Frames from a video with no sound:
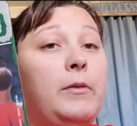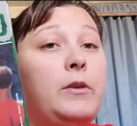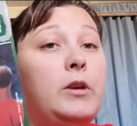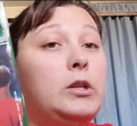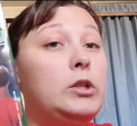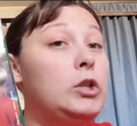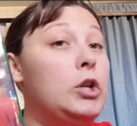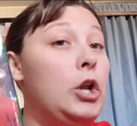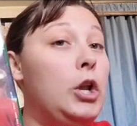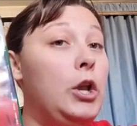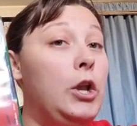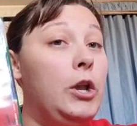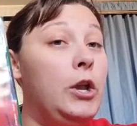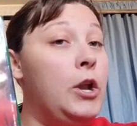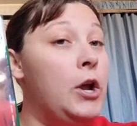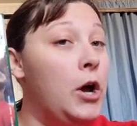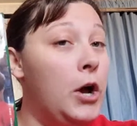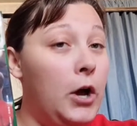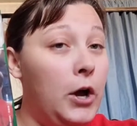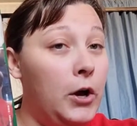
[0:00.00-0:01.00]
about this?
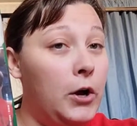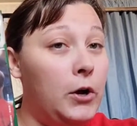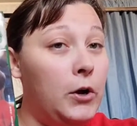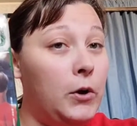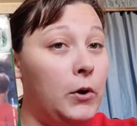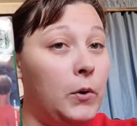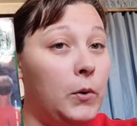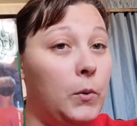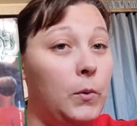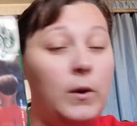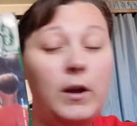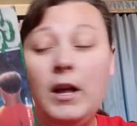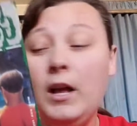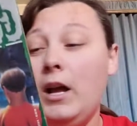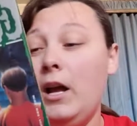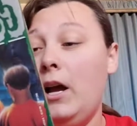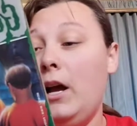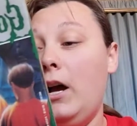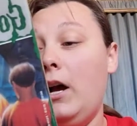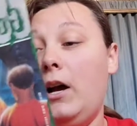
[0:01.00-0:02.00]
No.
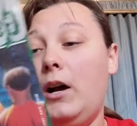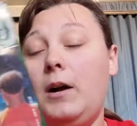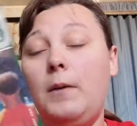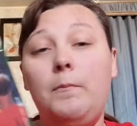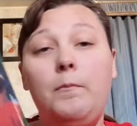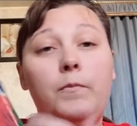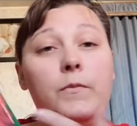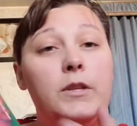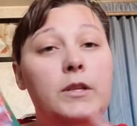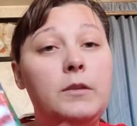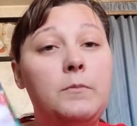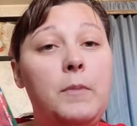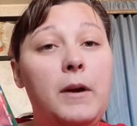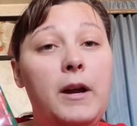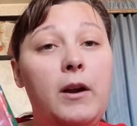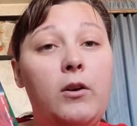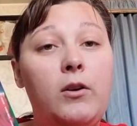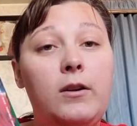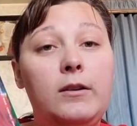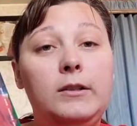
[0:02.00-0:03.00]
This is
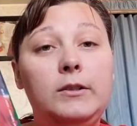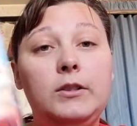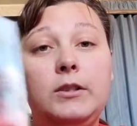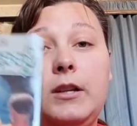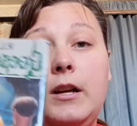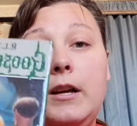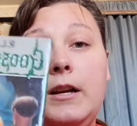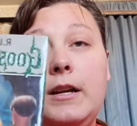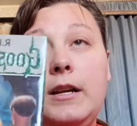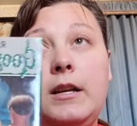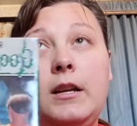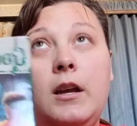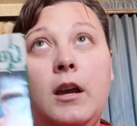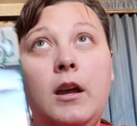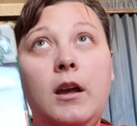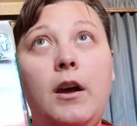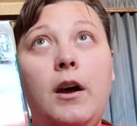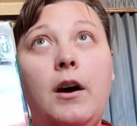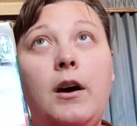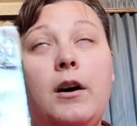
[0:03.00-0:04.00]
by R.L. Stine.
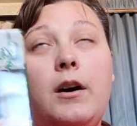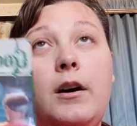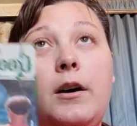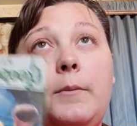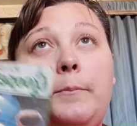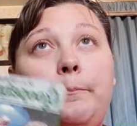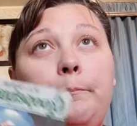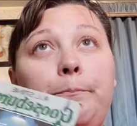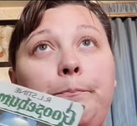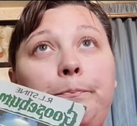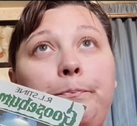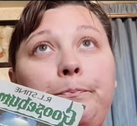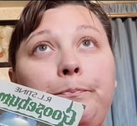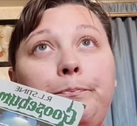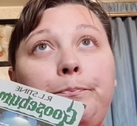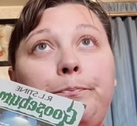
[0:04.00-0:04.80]
I